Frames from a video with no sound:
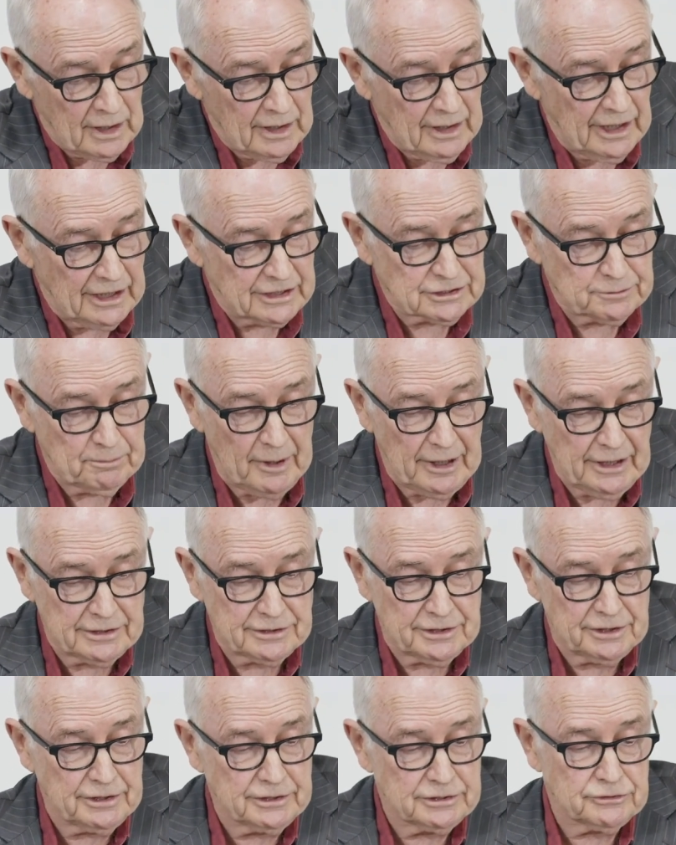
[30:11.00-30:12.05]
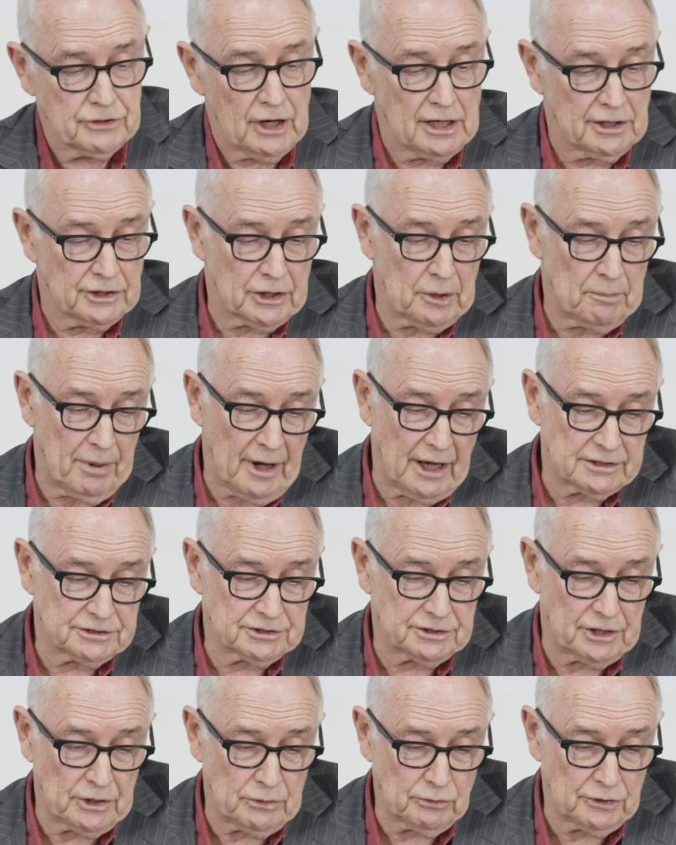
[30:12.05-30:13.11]
Expanded Australian
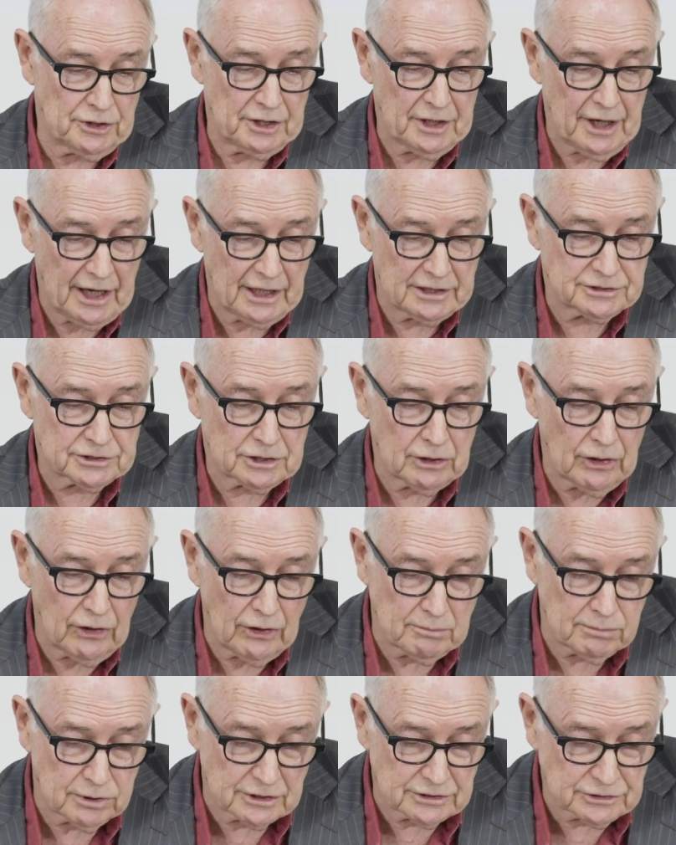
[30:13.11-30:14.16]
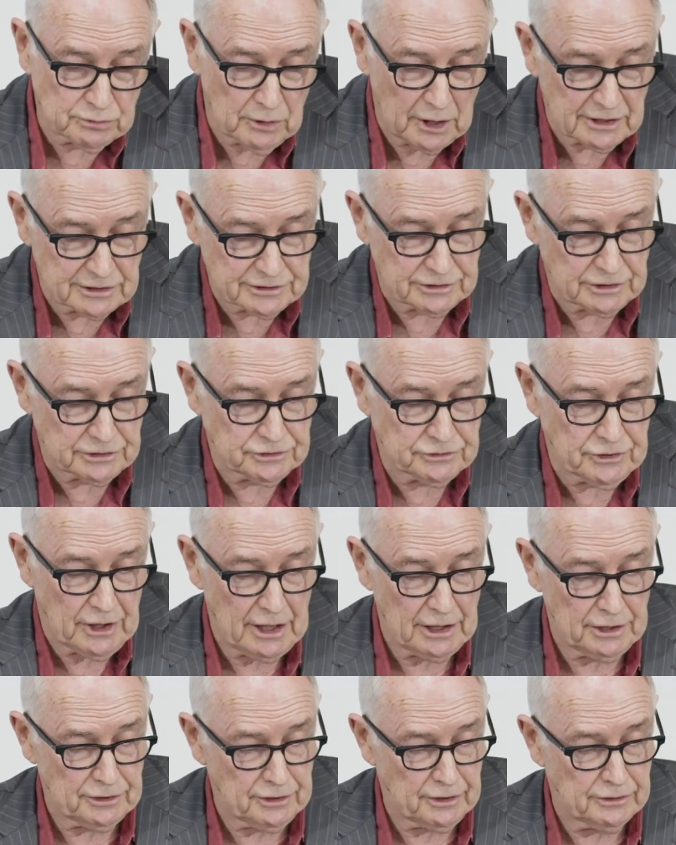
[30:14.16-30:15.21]
capacity would enhance global as well as
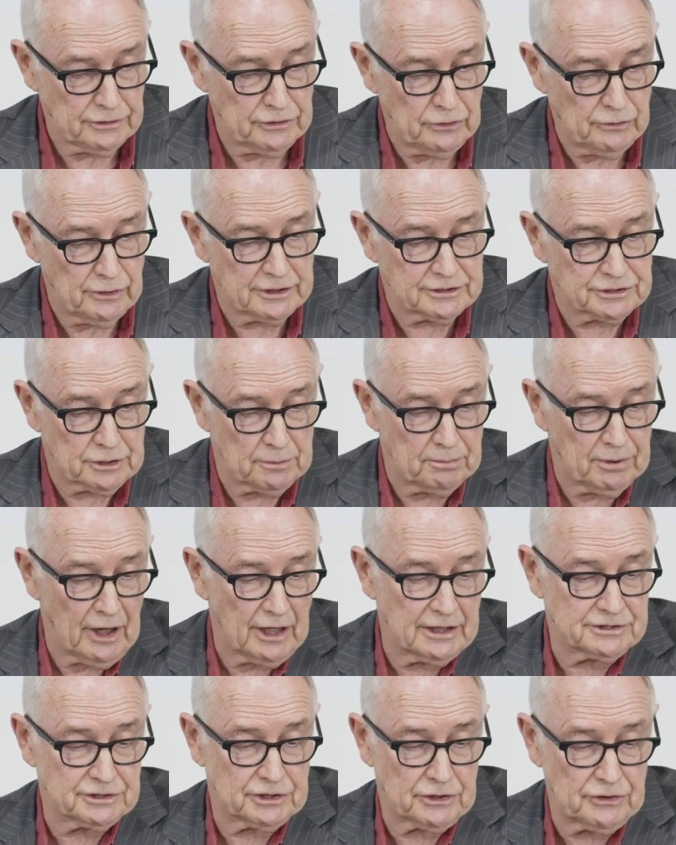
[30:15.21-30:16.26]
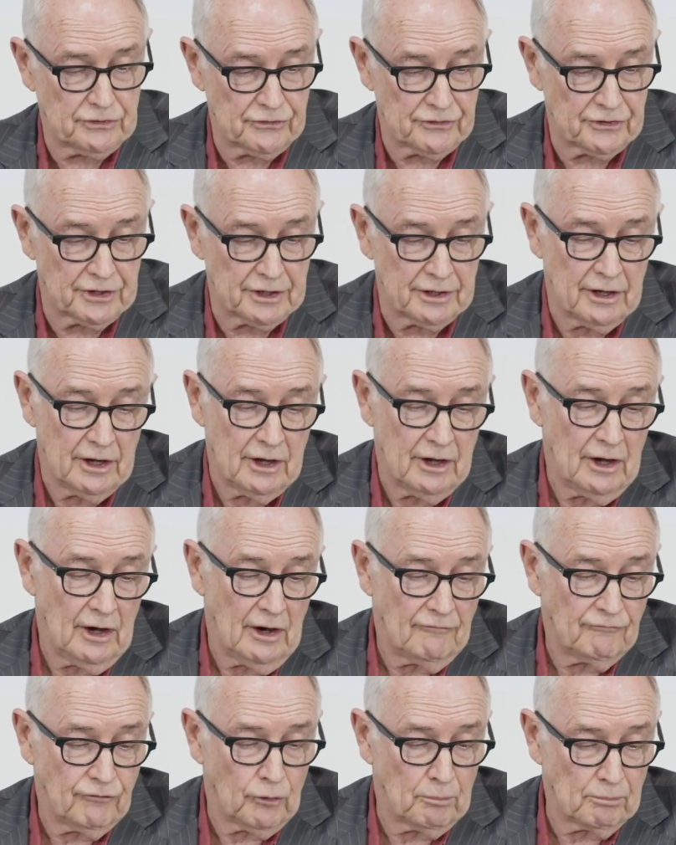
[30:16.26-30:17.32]
Australian and US supply security
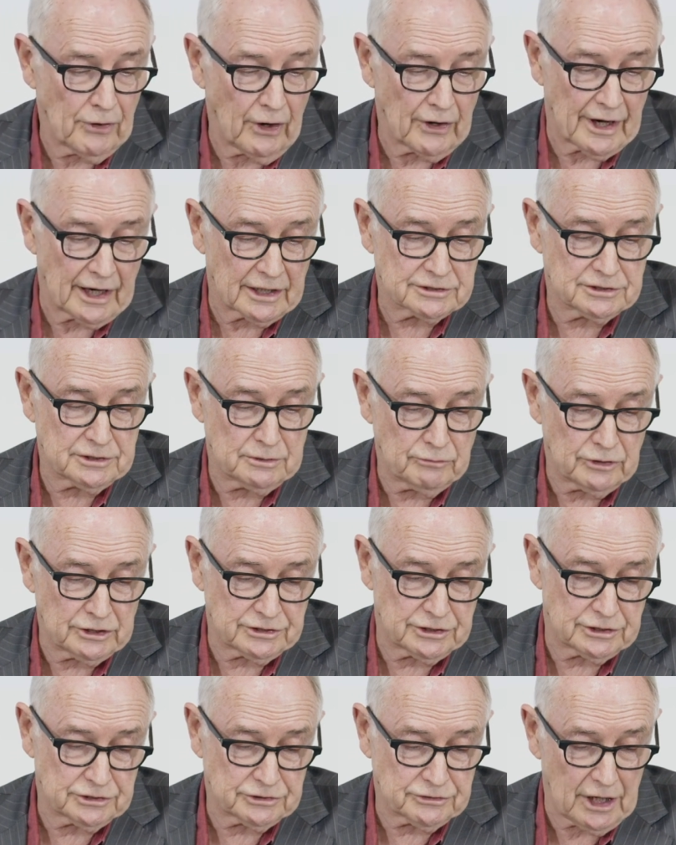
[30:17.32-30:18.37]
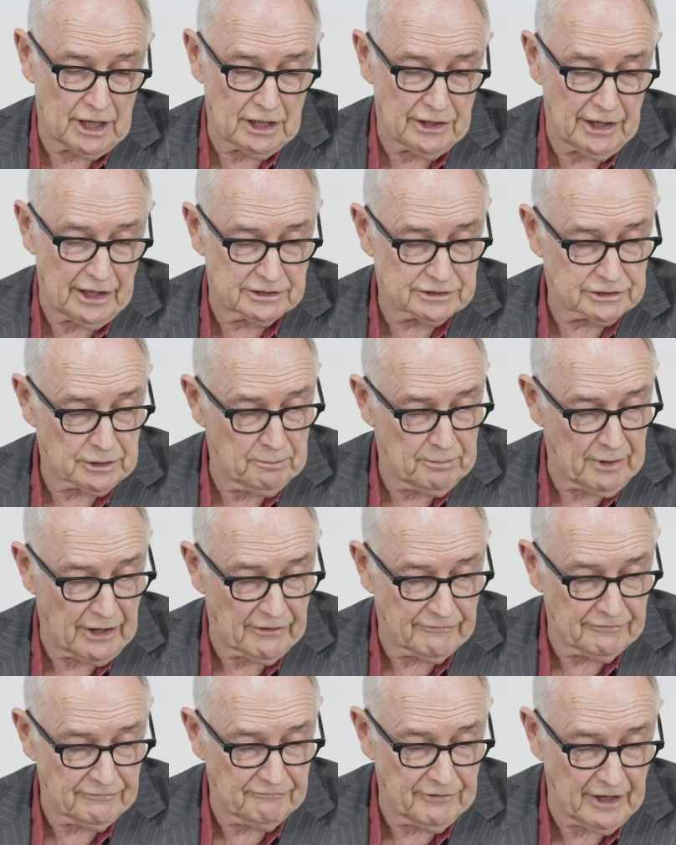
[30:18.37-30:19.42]
for products in which Australia has
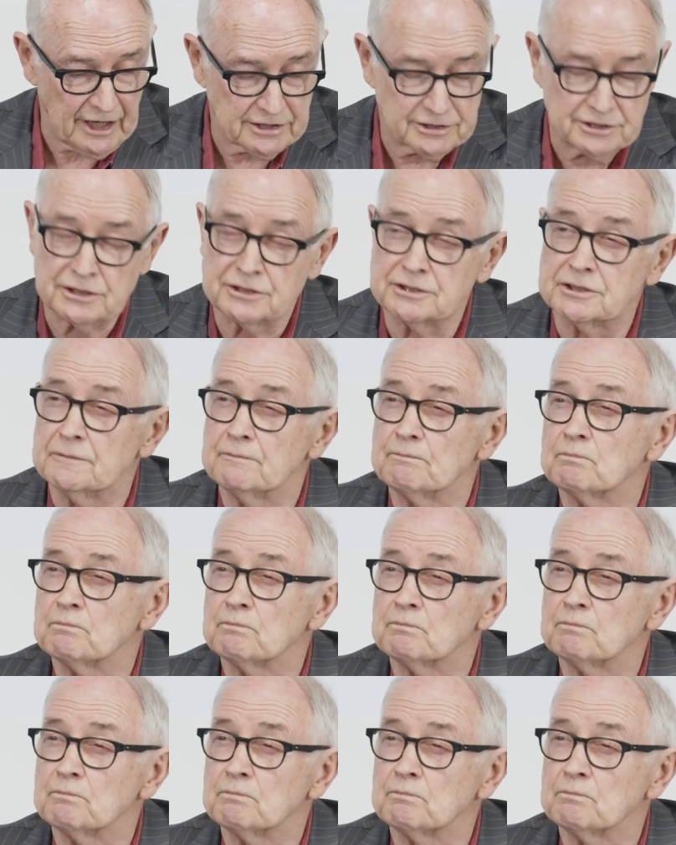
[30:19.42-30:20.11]
comparative advantage.